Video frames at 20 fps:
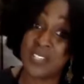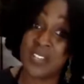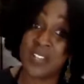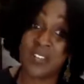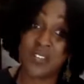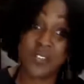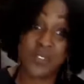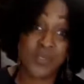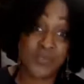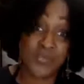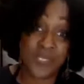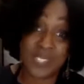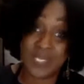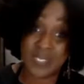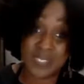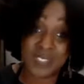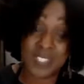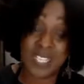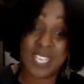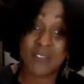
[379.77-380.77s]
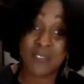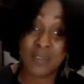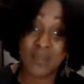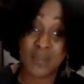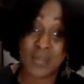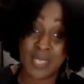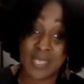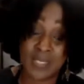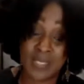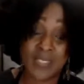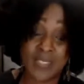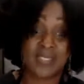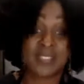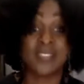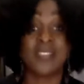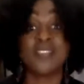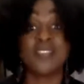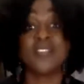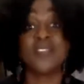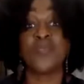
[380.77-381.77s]
Y'all don't fix this every week.
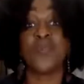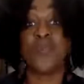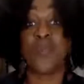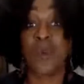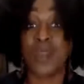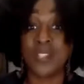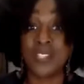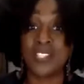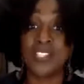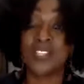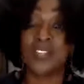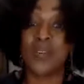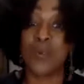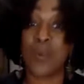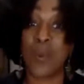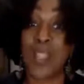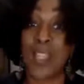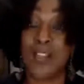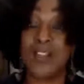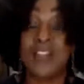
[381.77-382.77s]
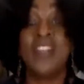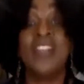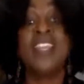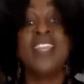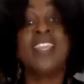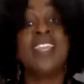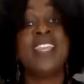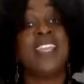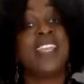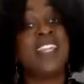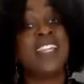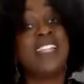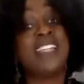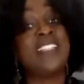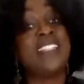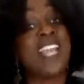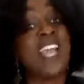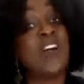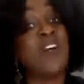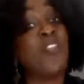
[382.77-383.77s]
This is once in a while. It
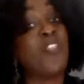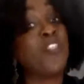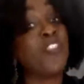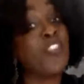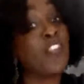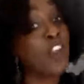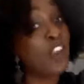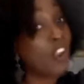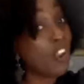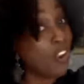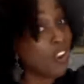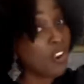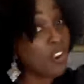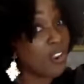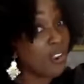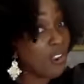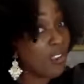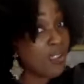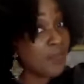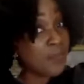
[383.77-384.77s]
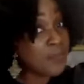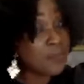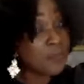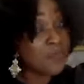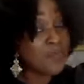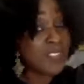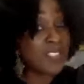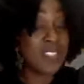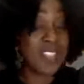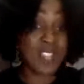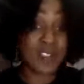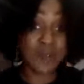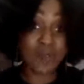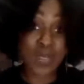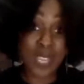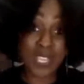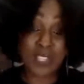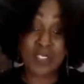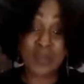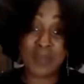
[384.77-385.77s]
is healthier than a
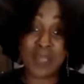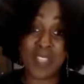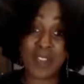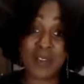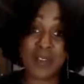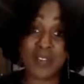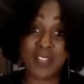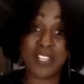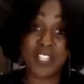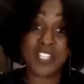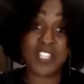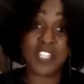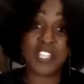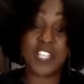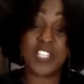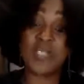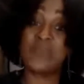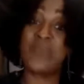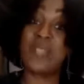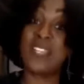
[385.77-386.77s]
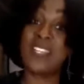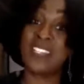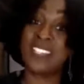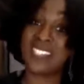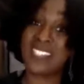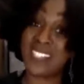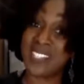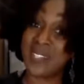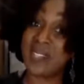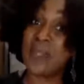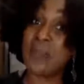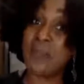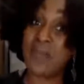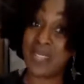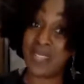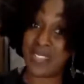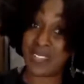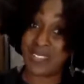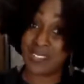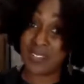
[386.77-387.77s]
regular macaroni and cheese, but it is still a
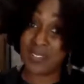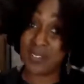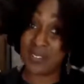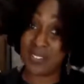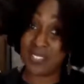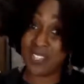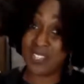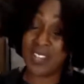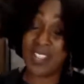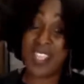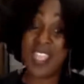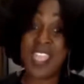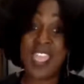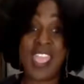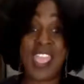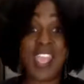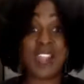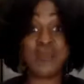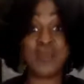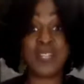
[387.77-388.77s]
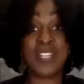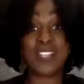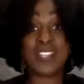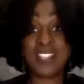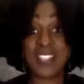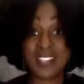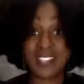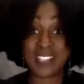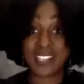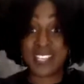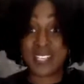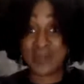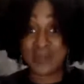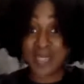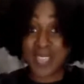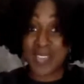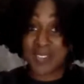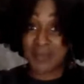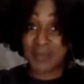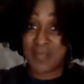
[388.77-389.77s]
bit indulgent. And we need to
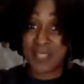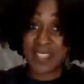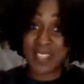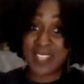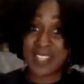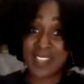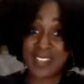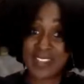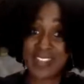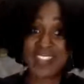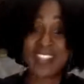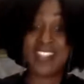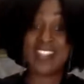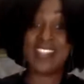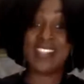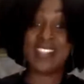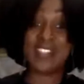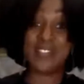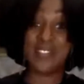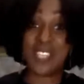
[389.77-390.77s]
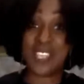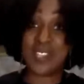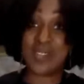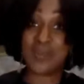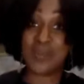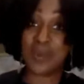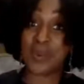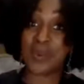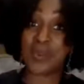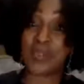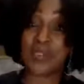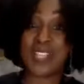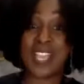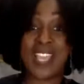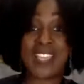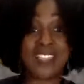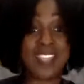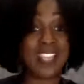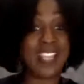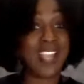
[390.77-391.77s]
keep that in mind in the vegan world.
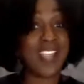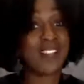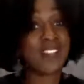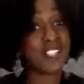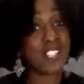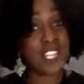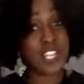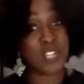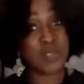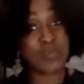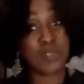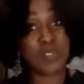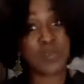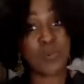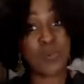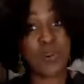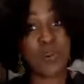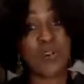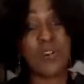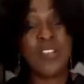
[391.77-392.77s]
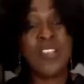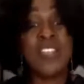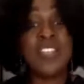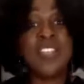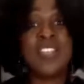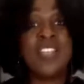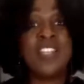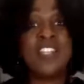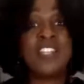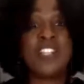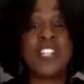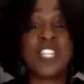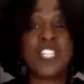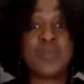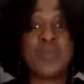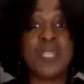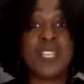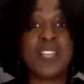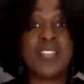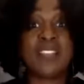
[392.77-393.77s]
I think I've shared with you all,
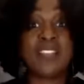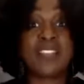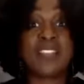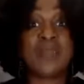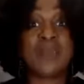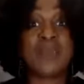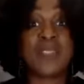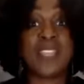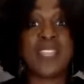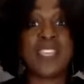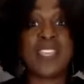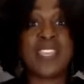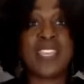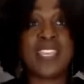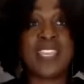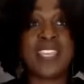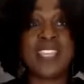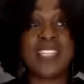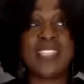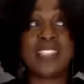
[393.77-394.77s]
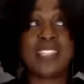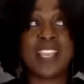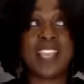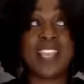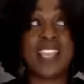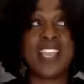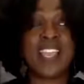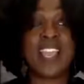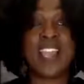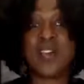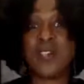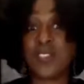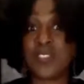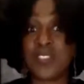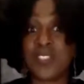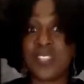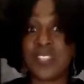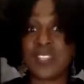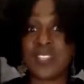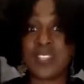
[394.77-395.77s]
just because something is
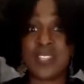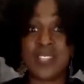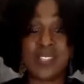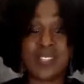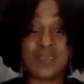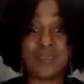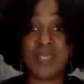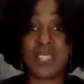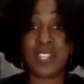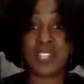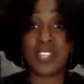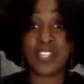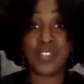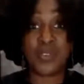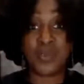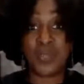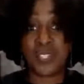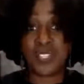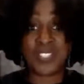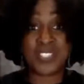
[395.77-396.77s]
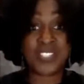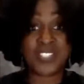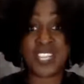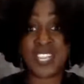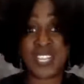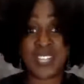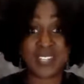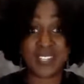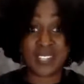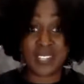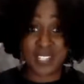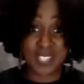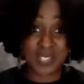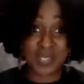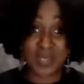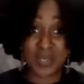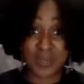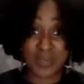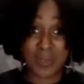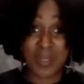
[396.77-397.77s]
healthy doesn't mean you can just eat it
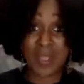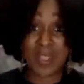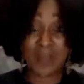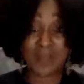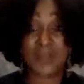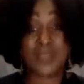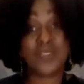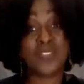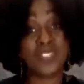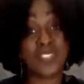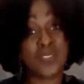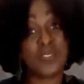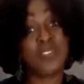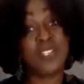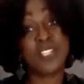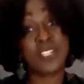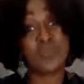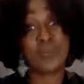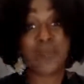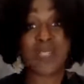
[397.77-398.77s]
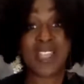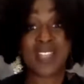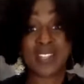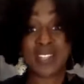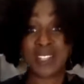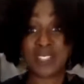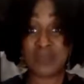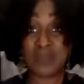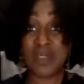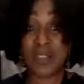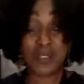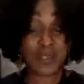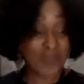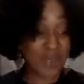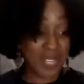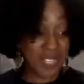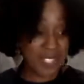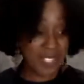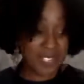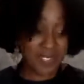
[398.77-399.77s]
until you pop. You still need to practice
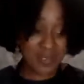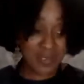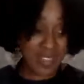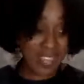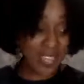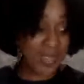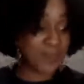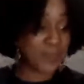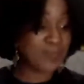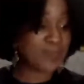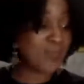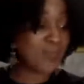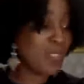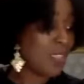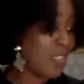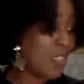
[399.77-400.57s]
moderation, right?